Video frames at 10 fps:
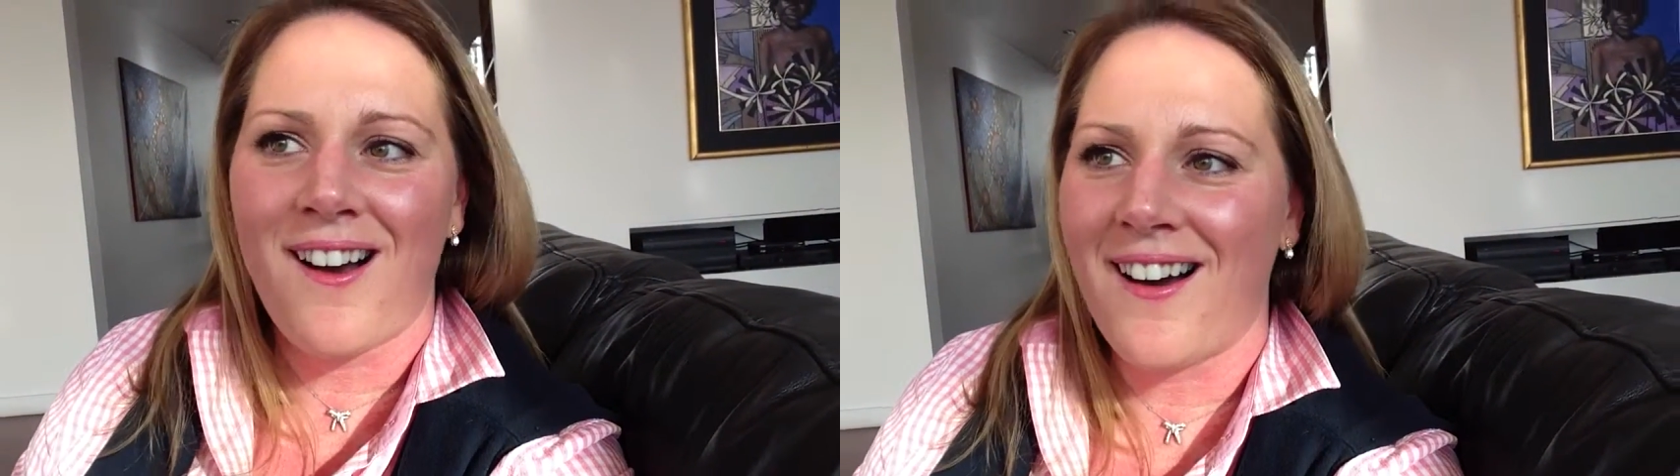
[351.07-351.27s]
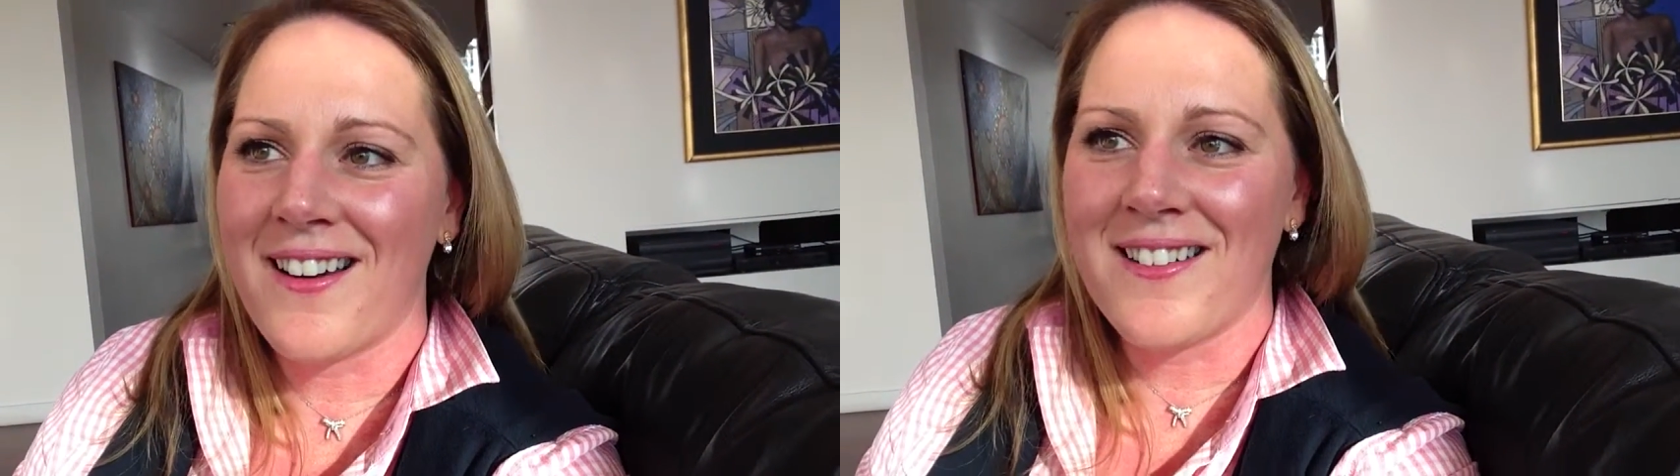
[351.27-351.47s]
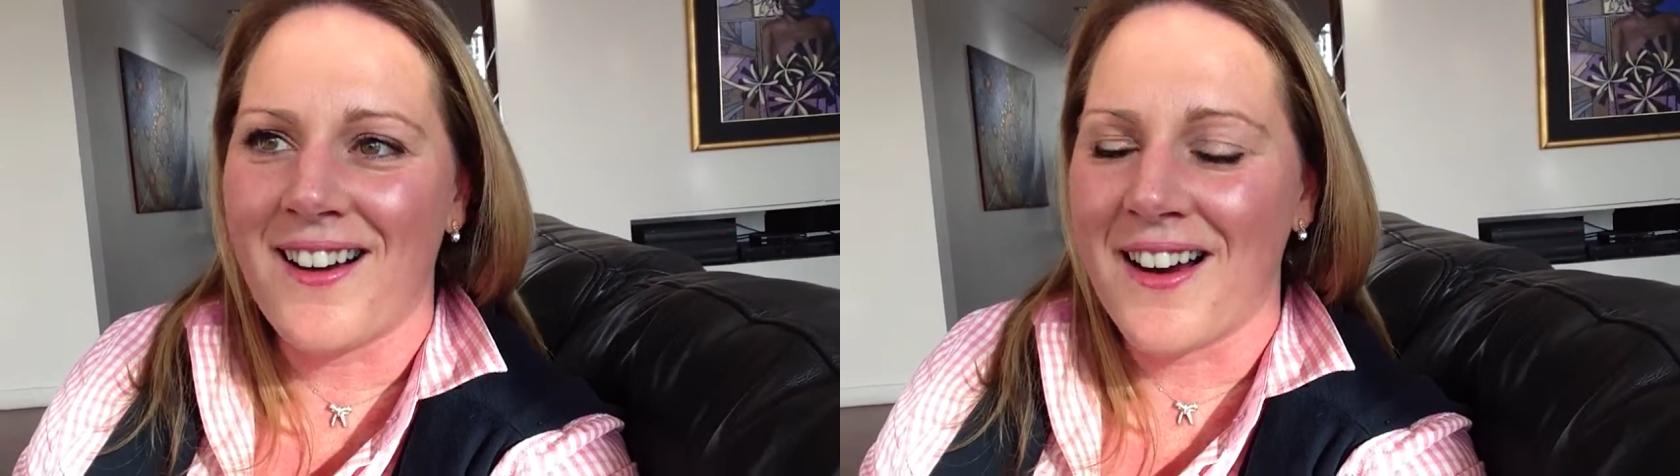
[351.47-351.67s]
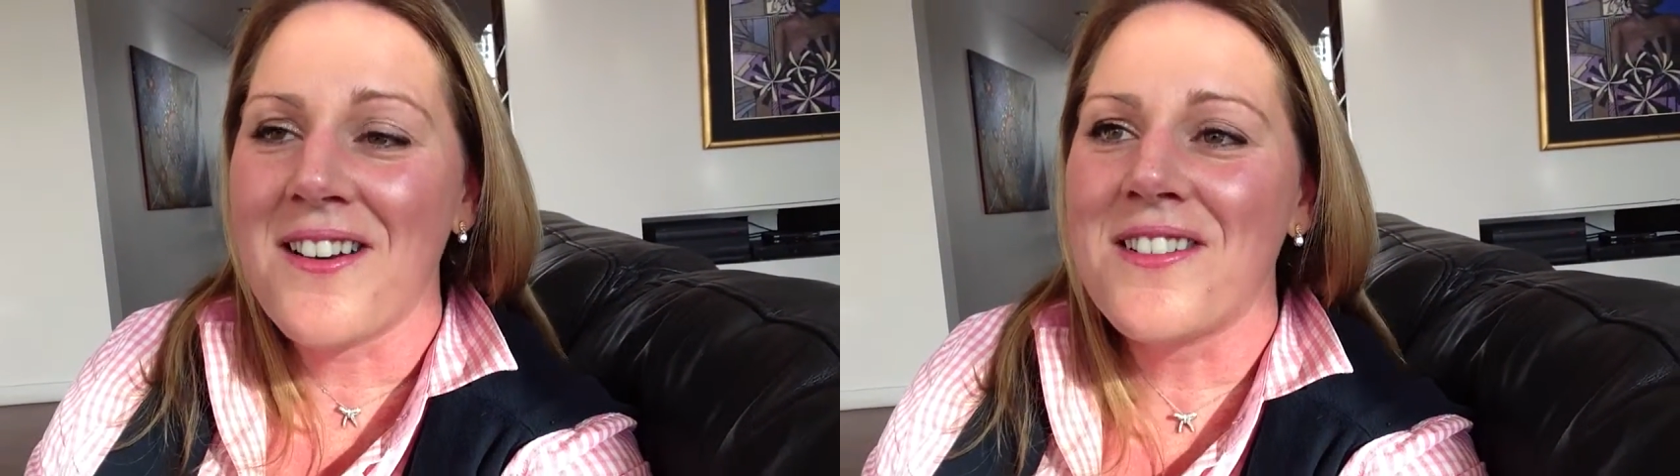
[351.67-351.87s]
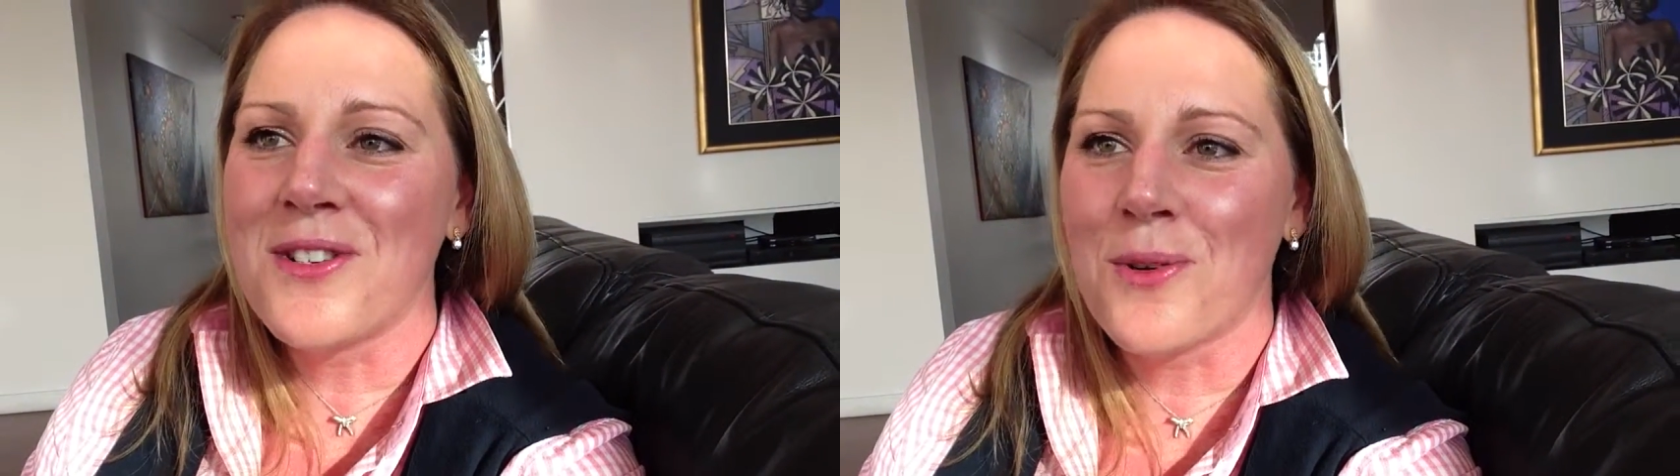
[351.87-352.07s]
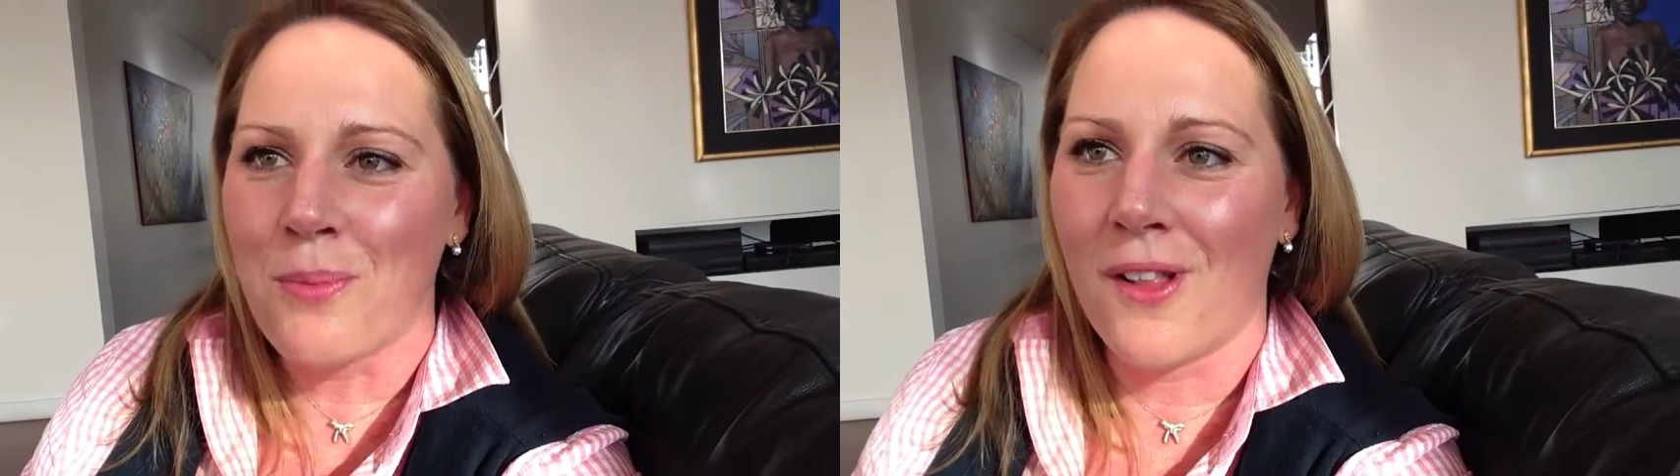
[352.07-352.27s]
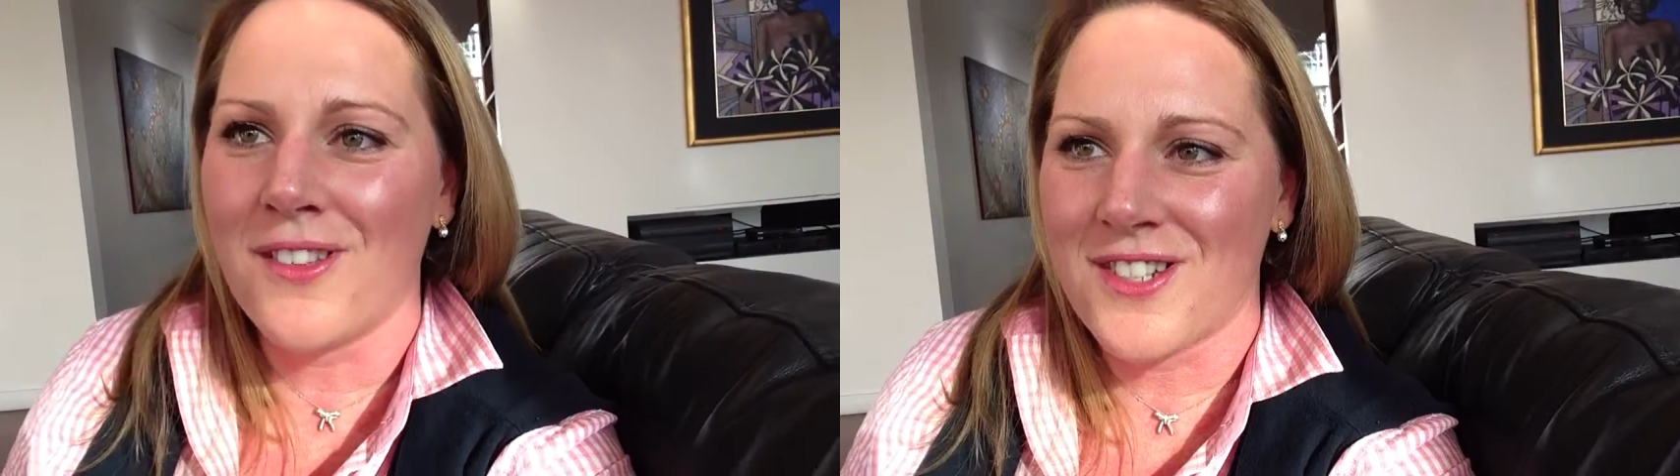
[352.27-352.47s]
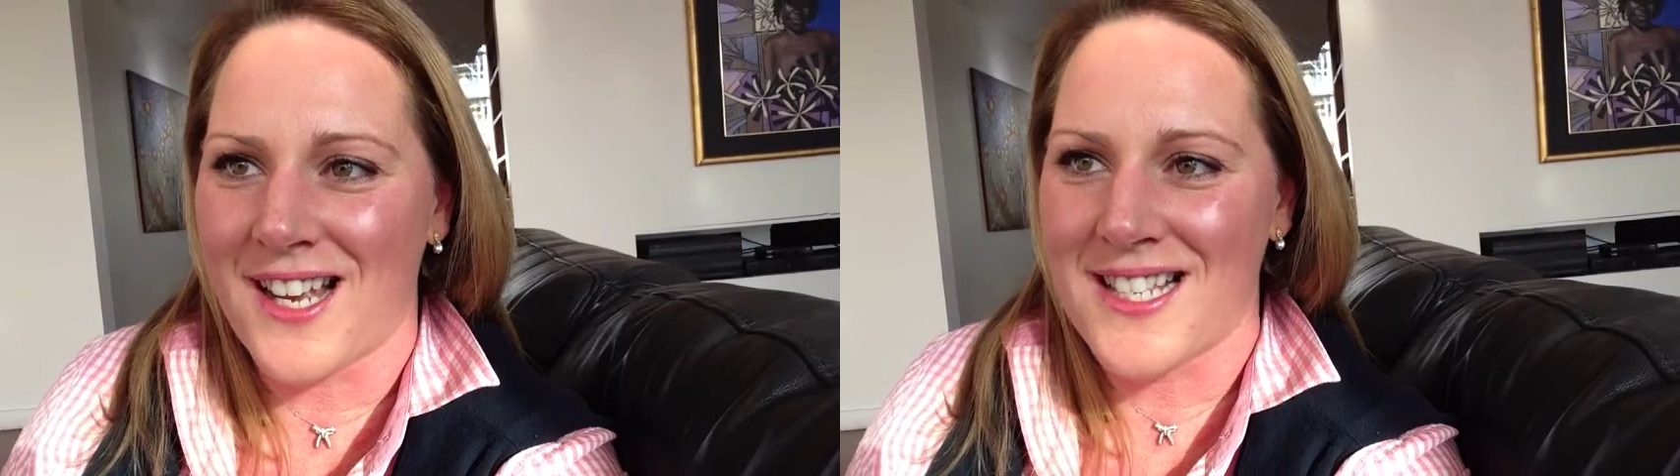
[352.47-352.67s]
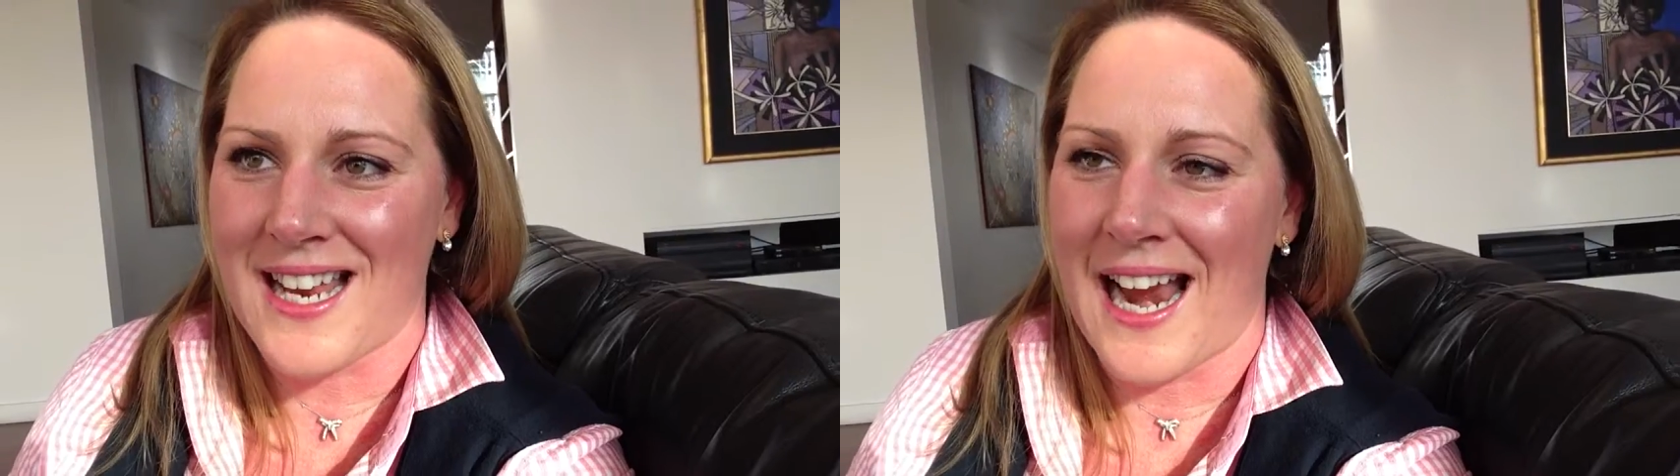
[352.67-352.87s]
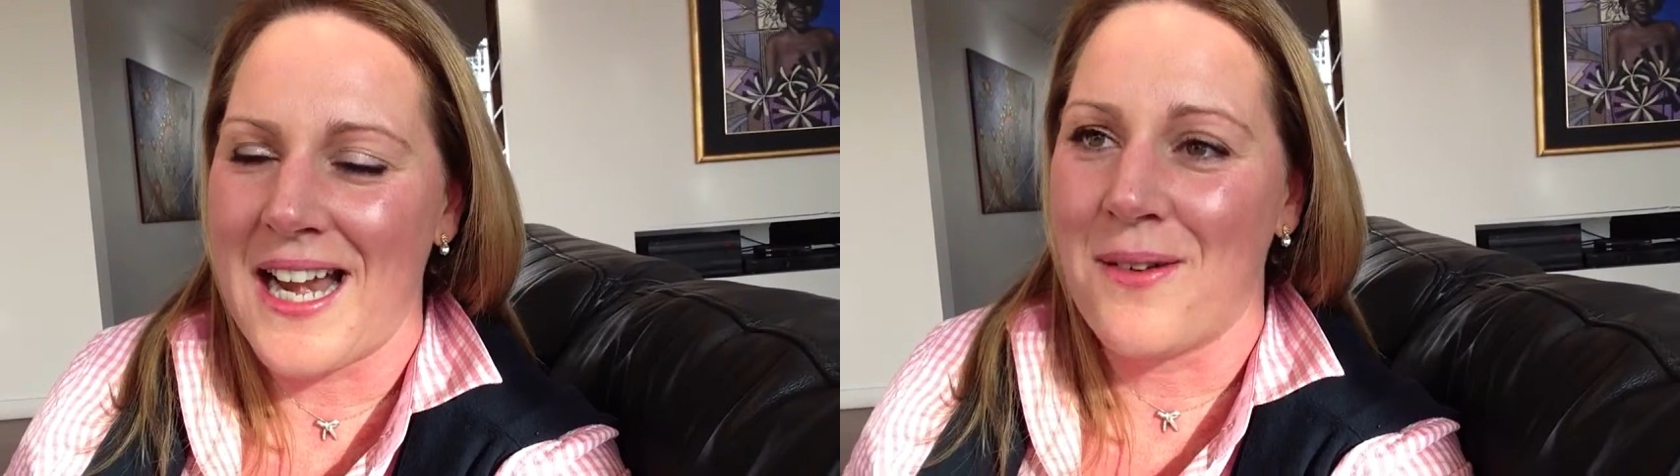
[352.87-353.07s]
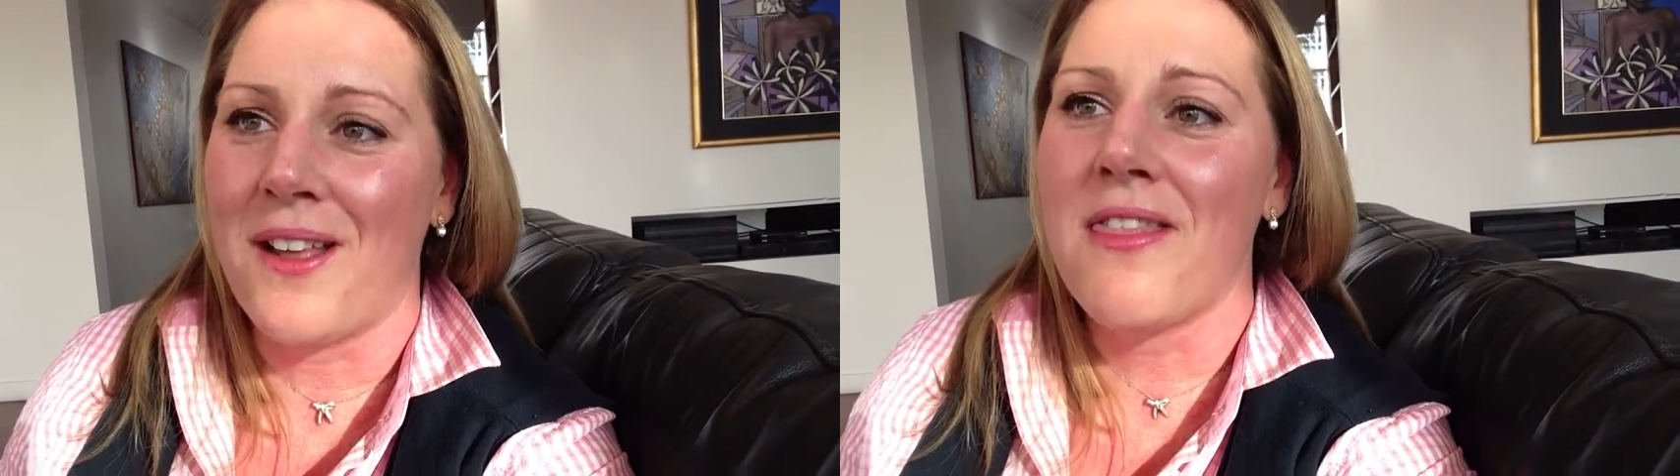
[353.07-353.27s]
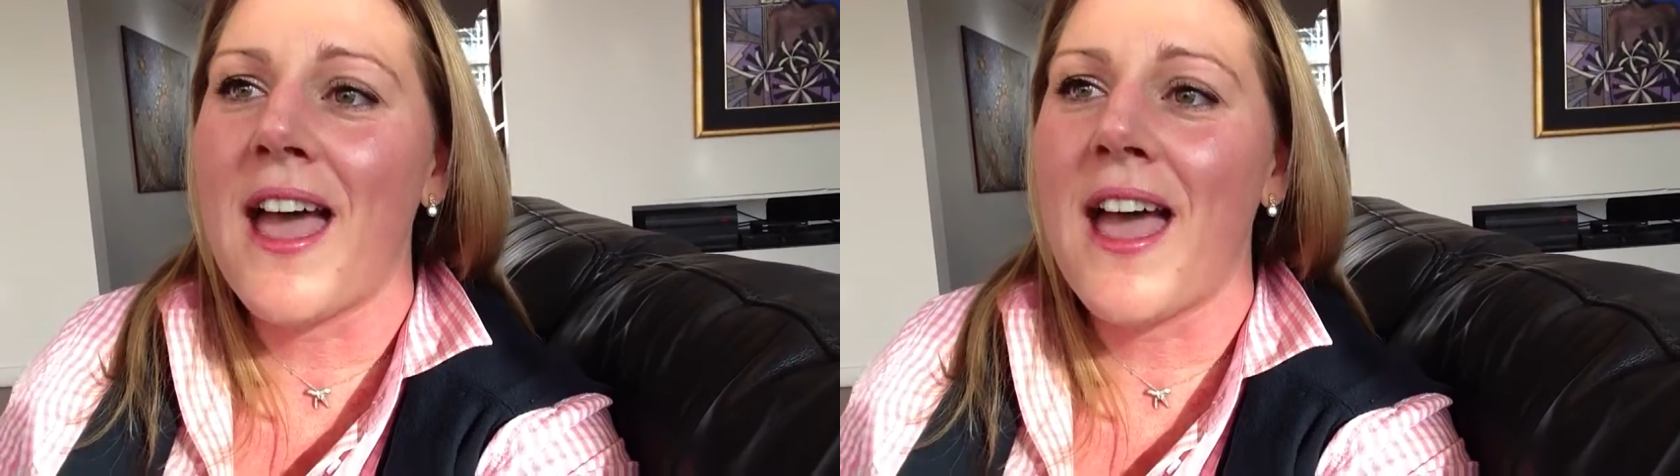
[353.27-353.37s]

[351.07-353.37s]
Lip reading: I don't need to apologize to anyone.